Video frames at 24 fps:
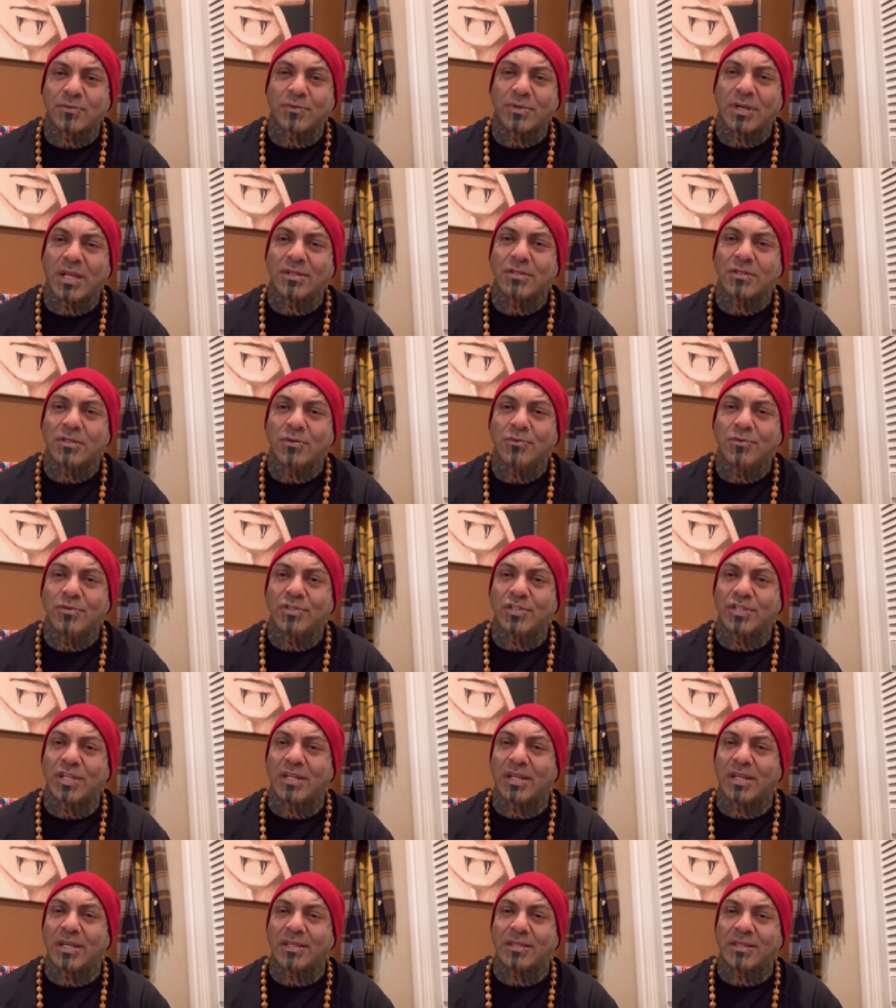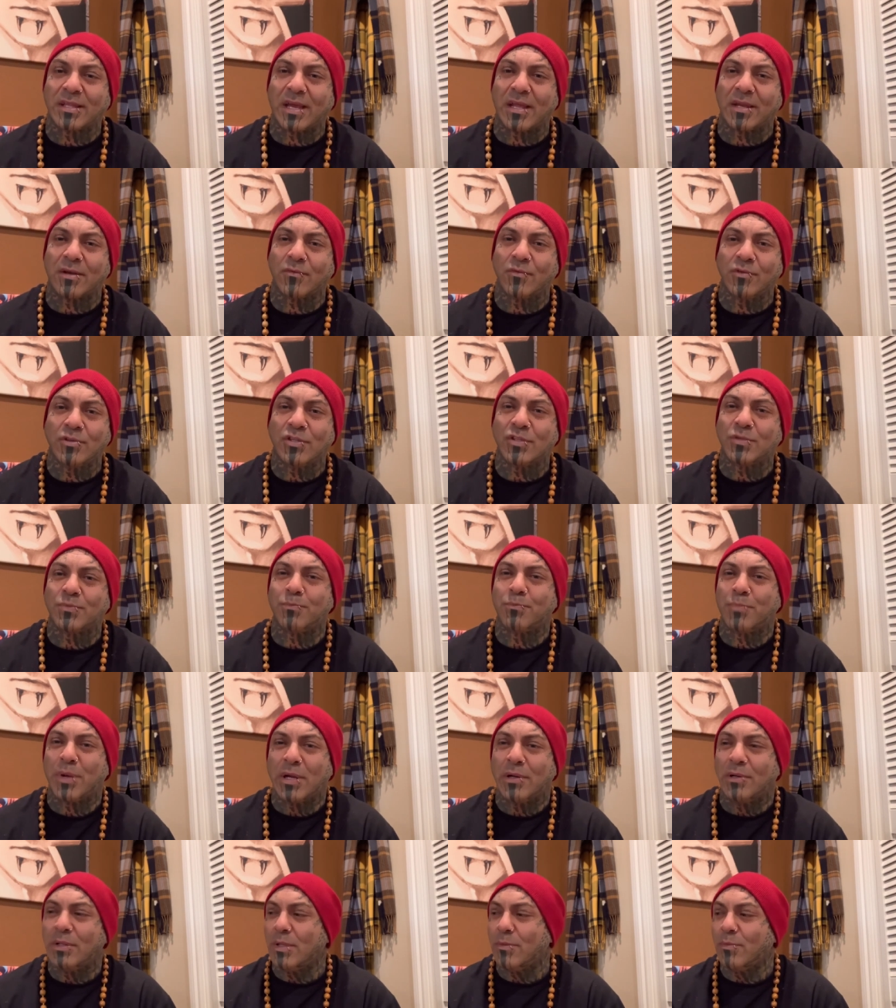We're not doing like that. We're just
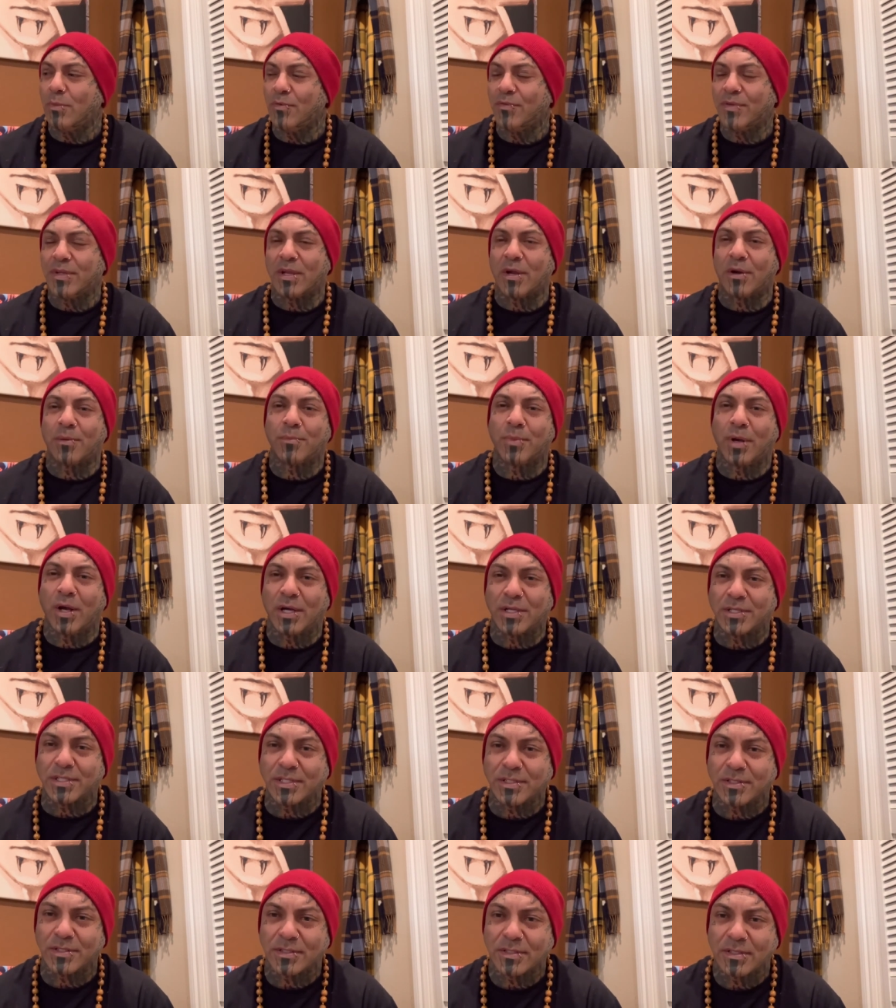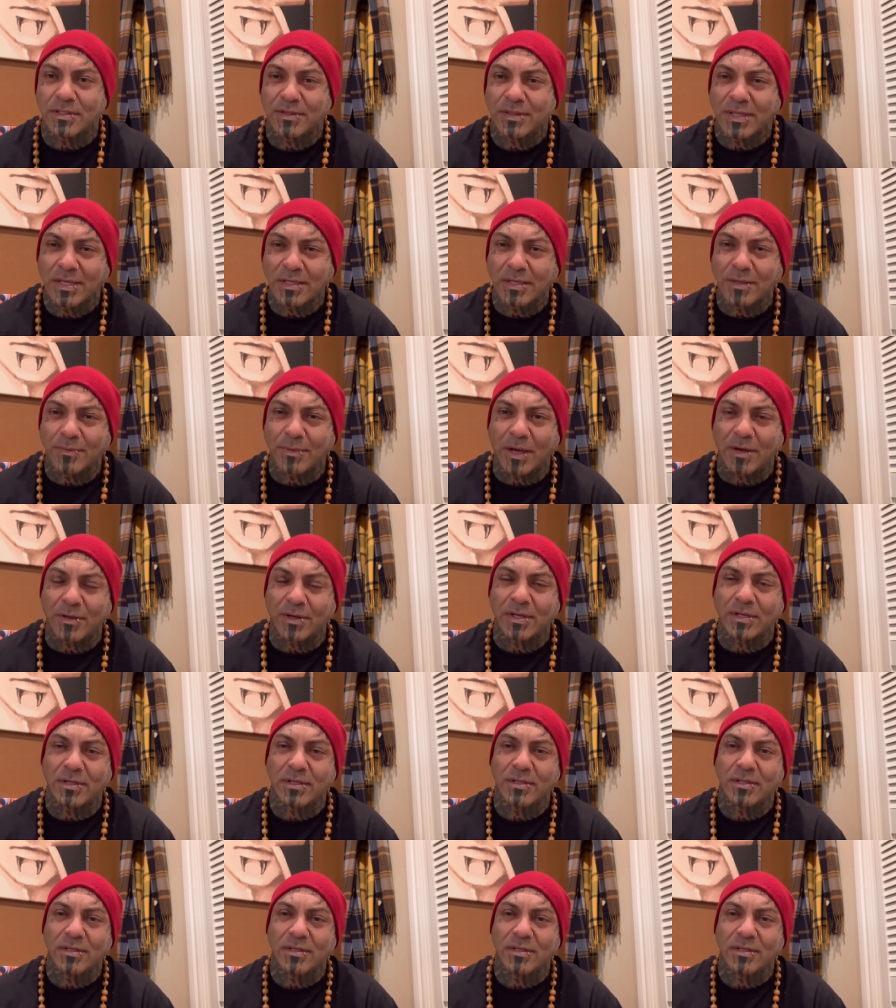barely moving our bodies. Think about it.